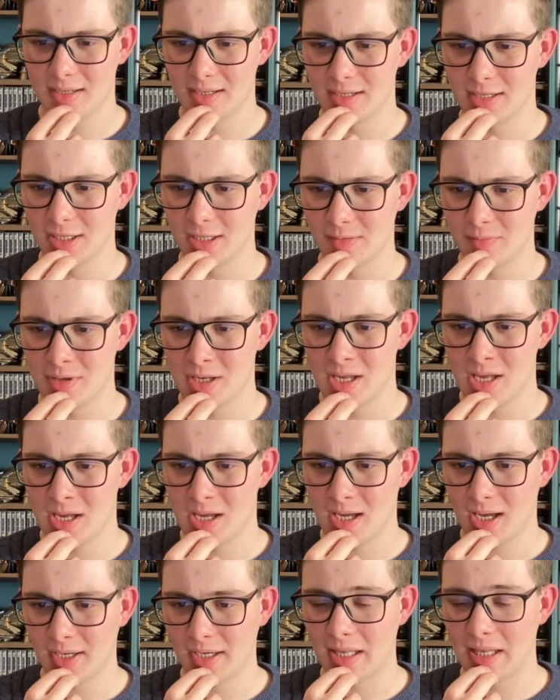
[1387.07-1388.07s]
Um,
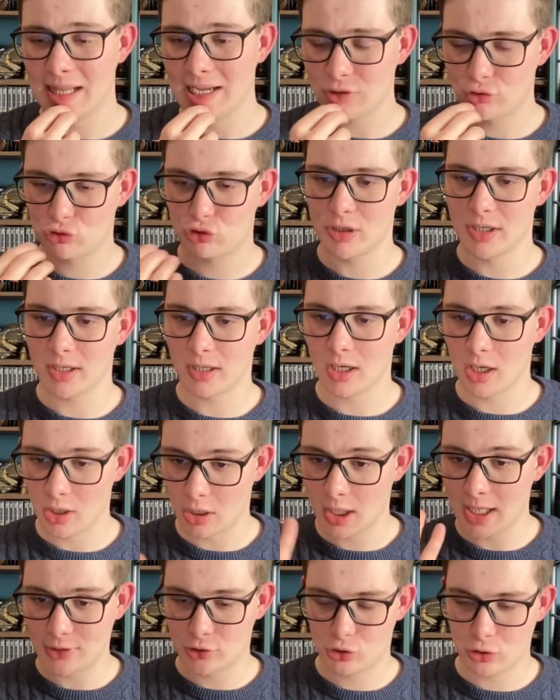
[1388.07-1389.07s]
an electric uh,
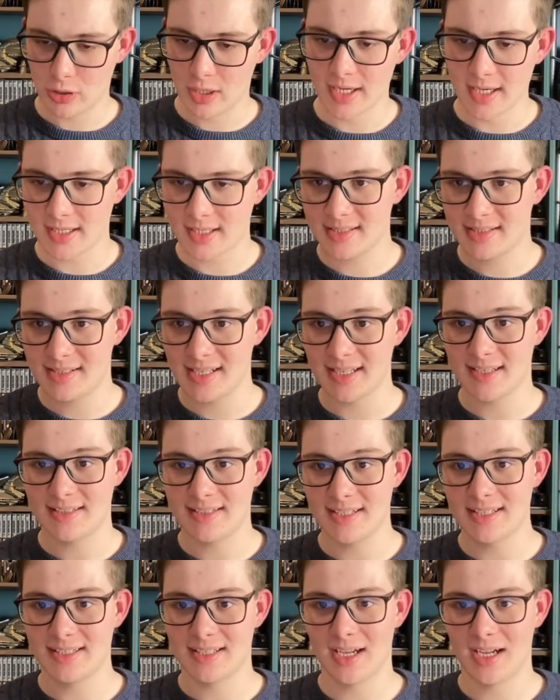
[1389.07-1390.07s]
electronic
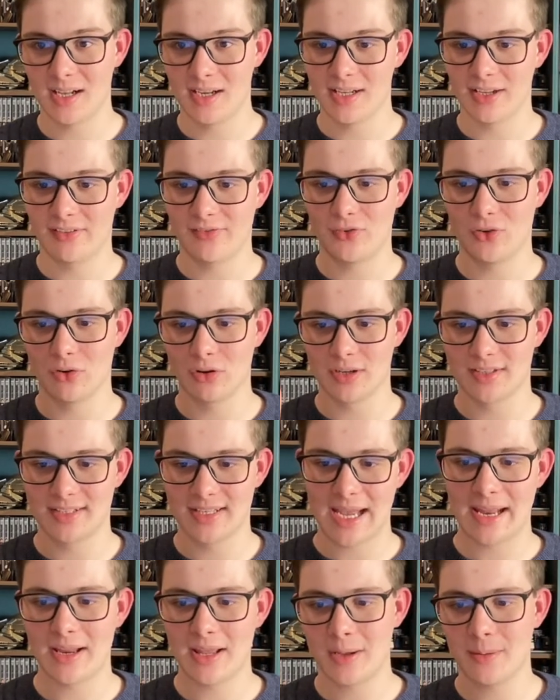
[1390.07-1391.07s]
'60s Dalek for a
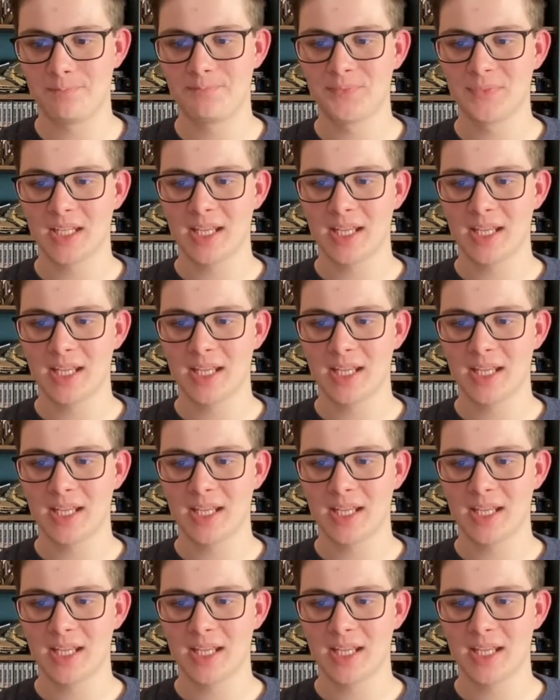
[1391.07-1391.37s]
tenner.